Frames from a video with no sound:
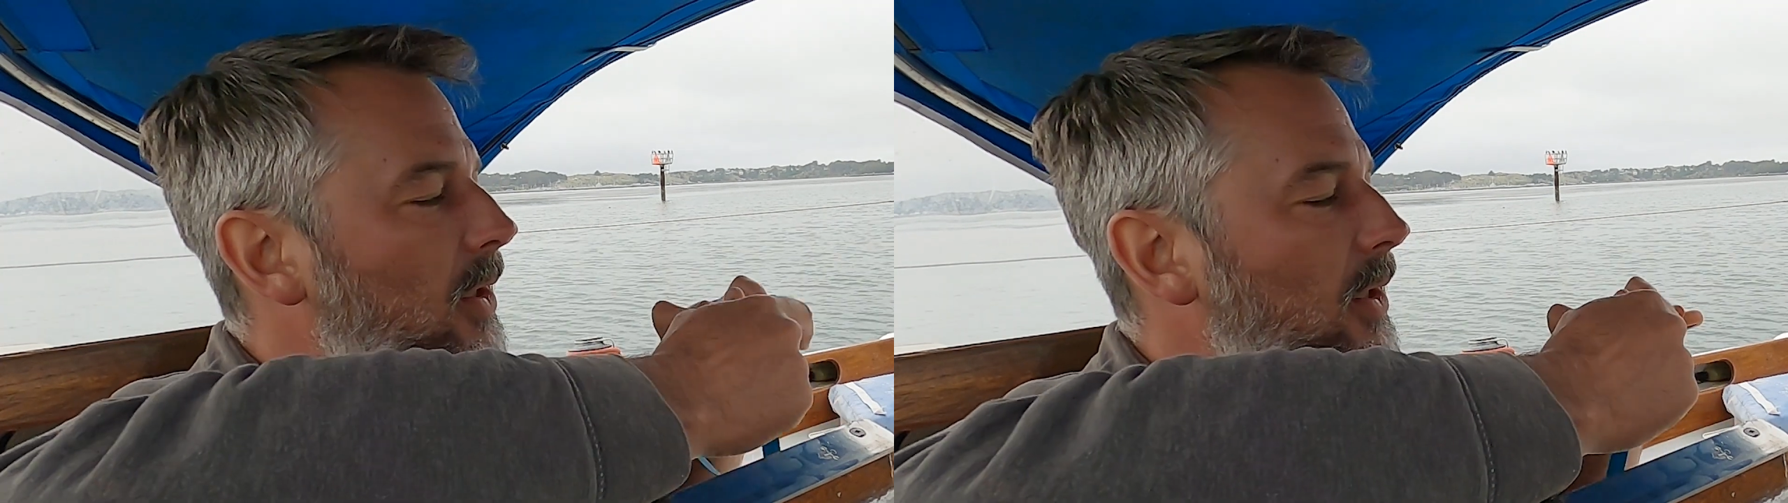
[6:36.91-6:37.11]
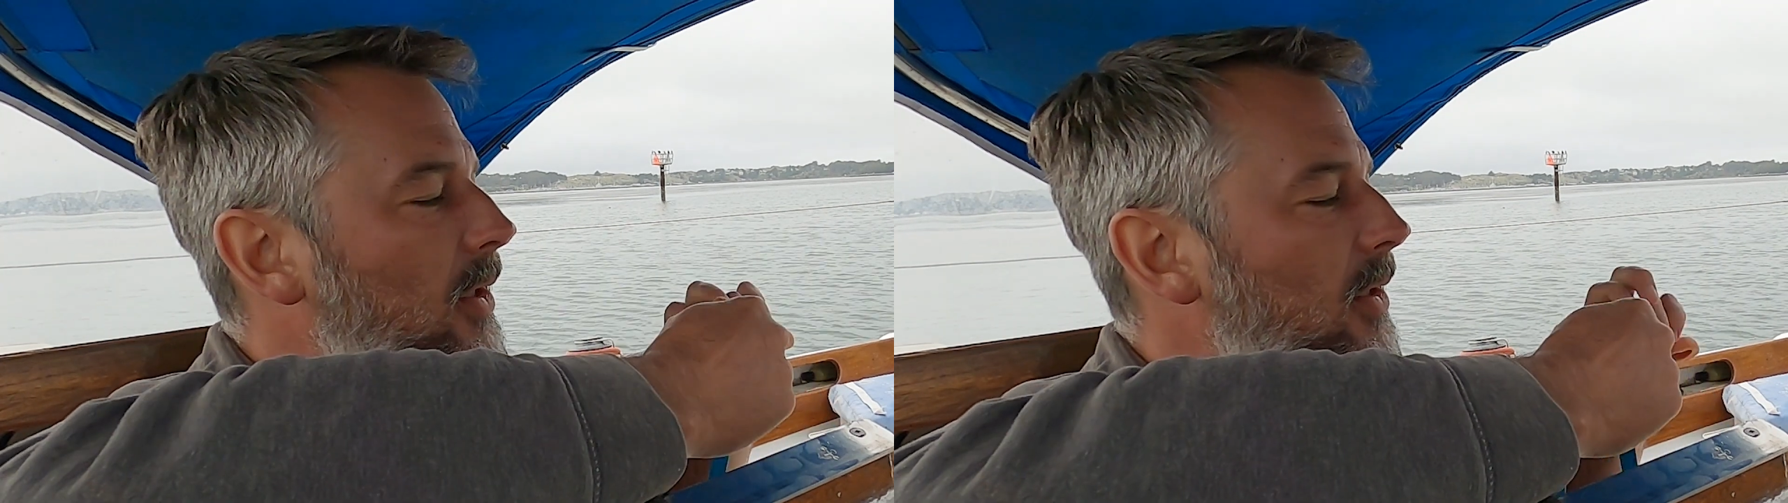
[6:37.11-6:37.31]

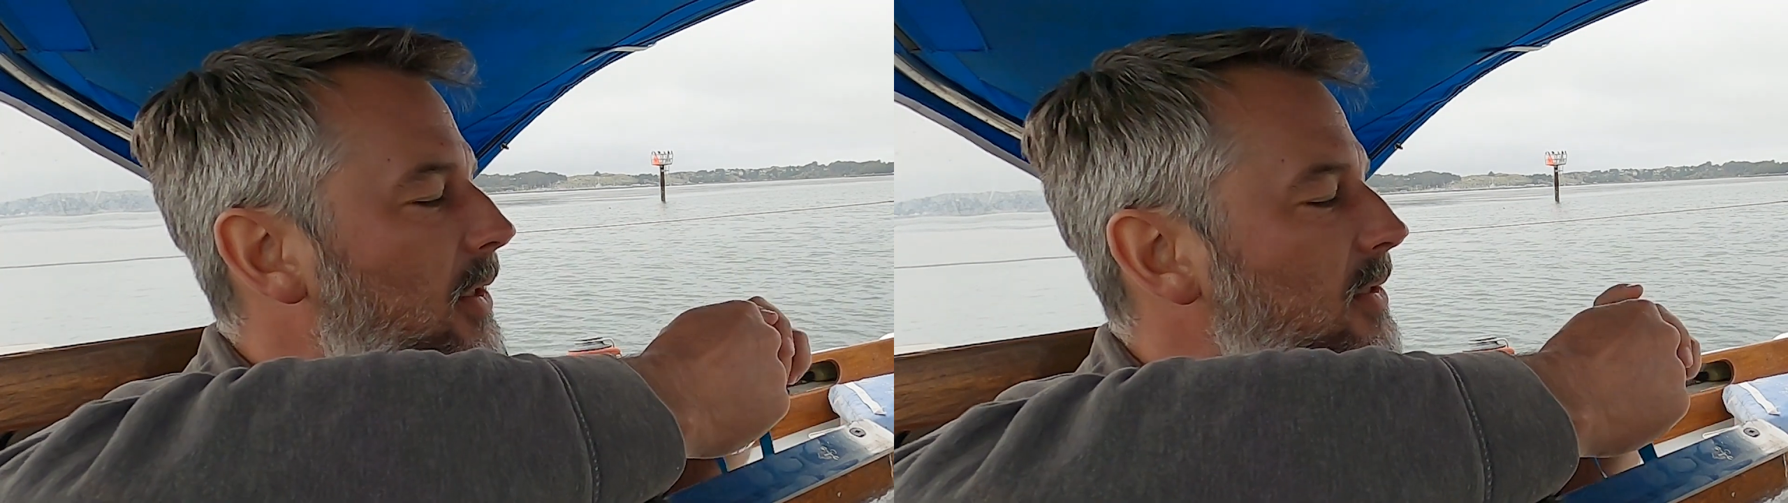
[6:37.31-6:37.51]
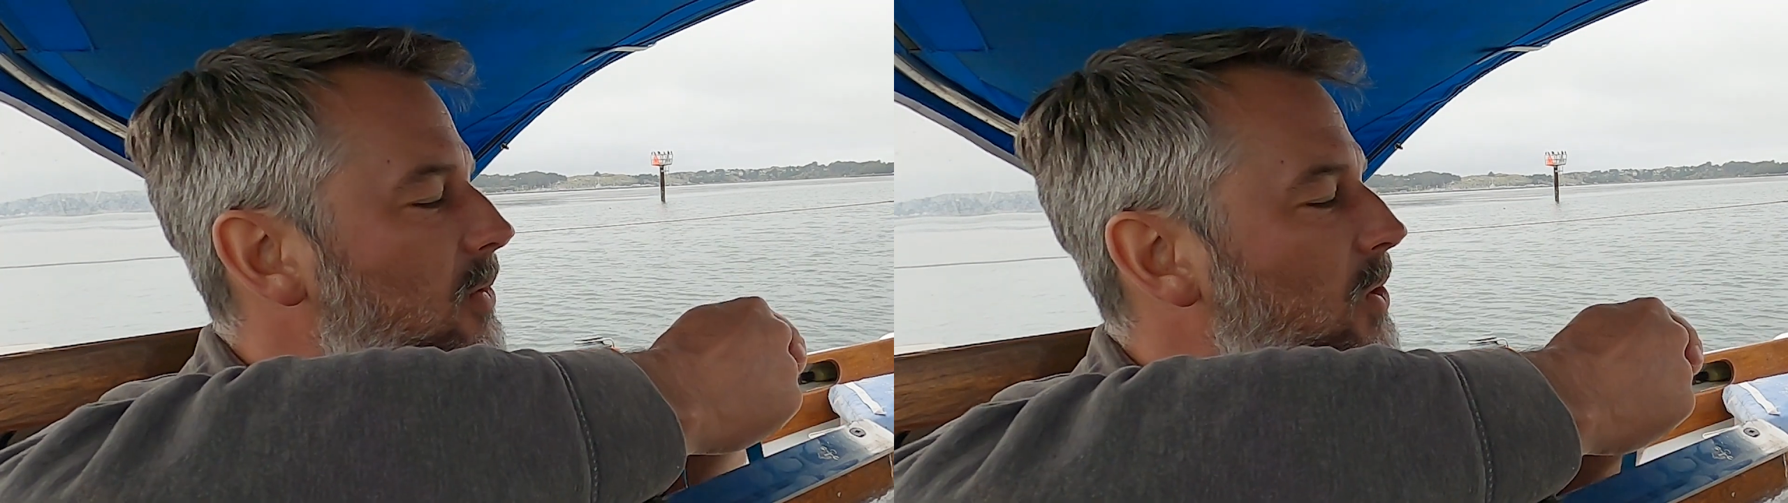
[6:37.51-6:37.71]

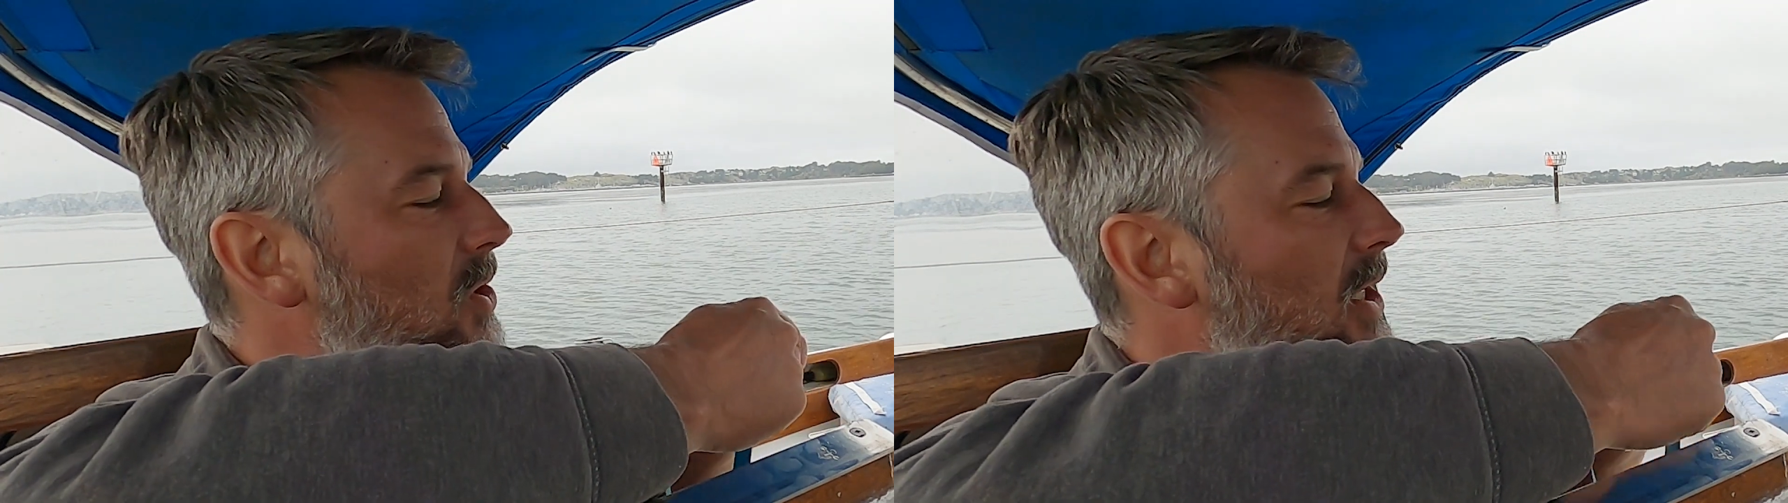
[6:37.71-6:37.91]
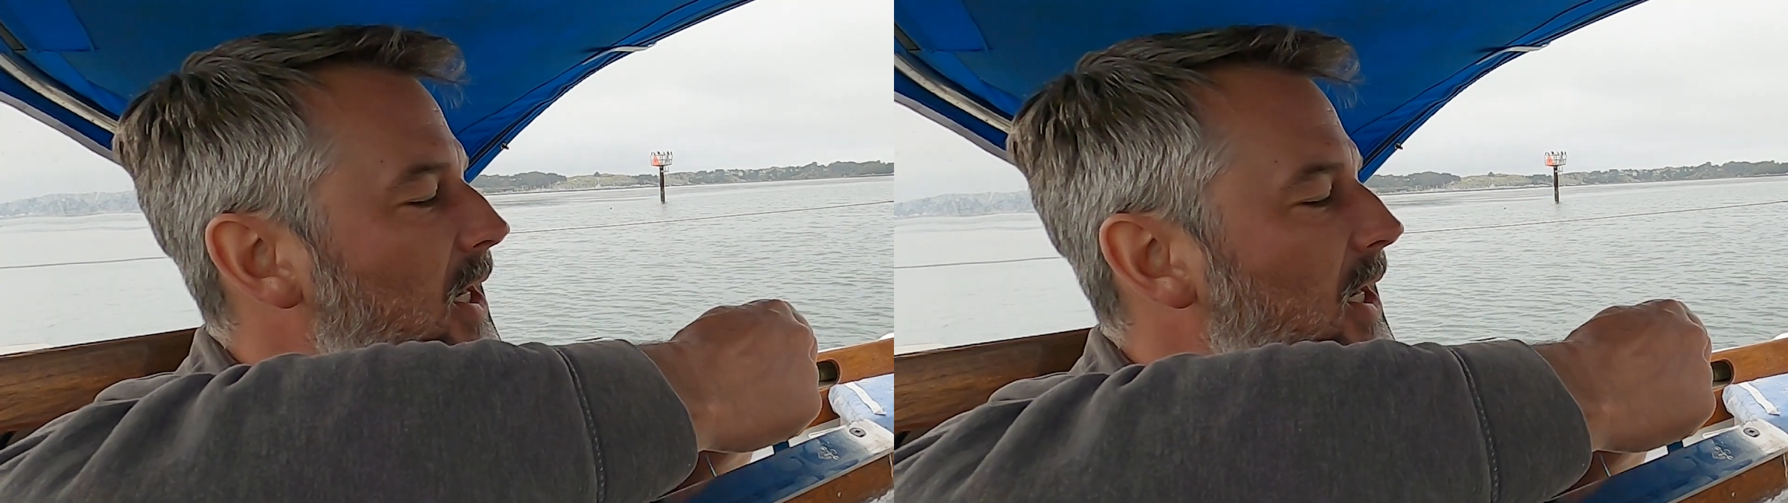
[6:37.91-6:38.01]
I switched it